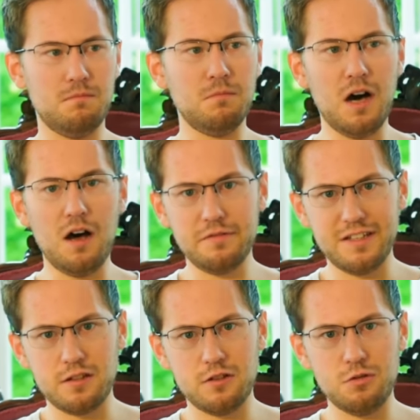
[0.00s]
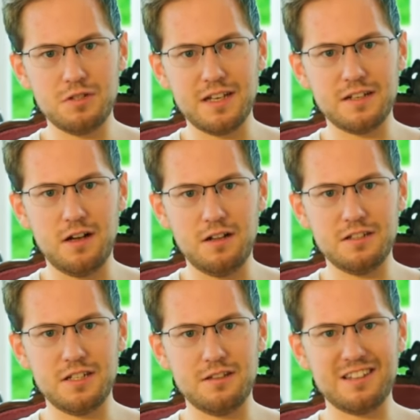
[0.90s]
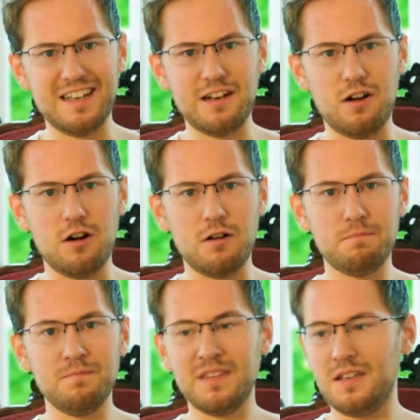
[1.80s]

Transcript: marvelous new technologies that are,